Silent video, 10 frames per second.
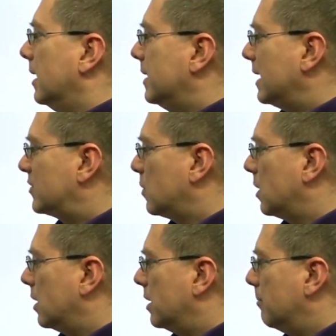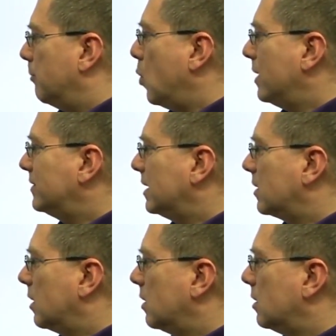Next word, boys and
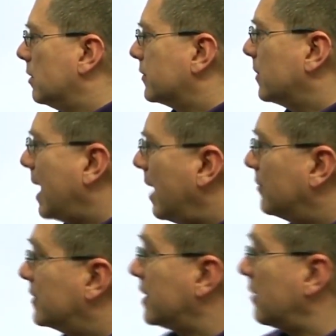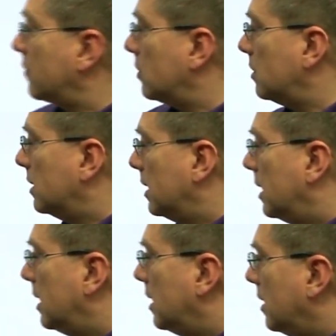girls. We have several,
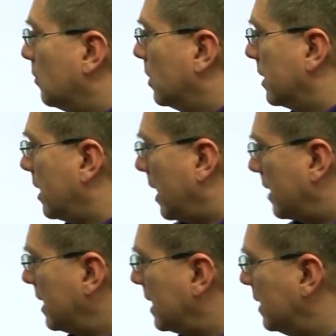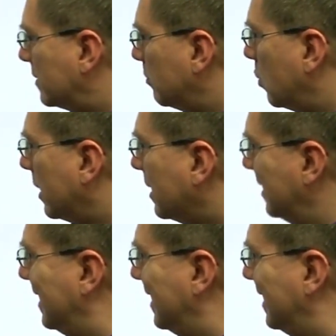well, I think he's a boy,